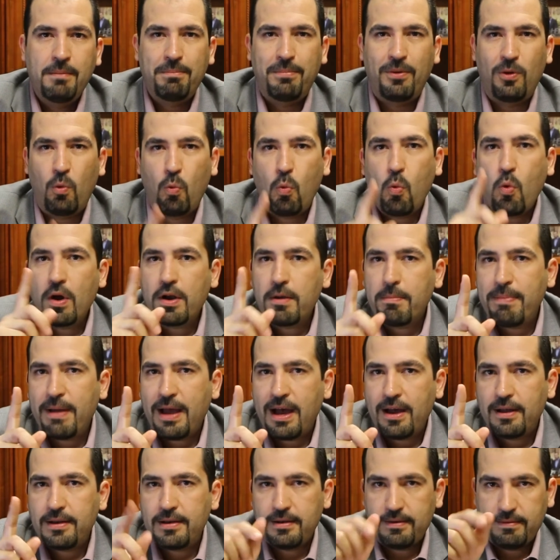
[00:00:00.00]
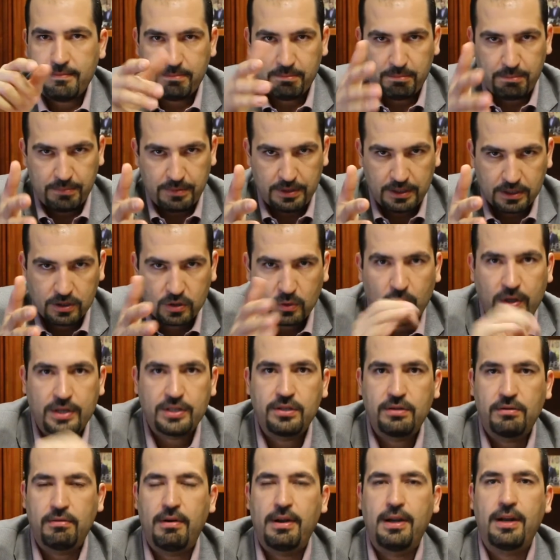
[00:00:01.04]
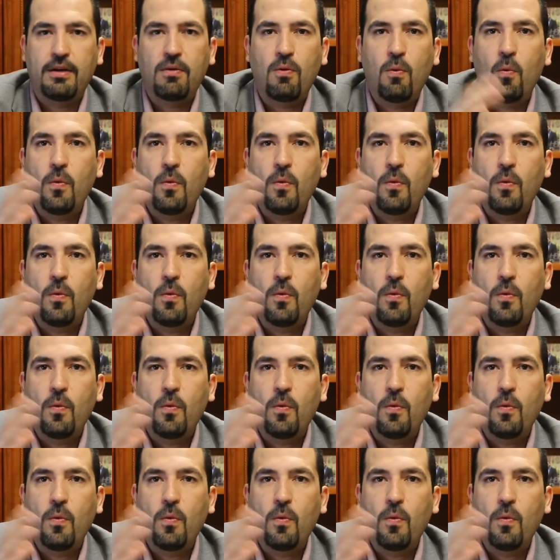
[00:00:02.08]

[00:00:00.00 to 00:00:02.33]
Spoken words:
But what about this question right here?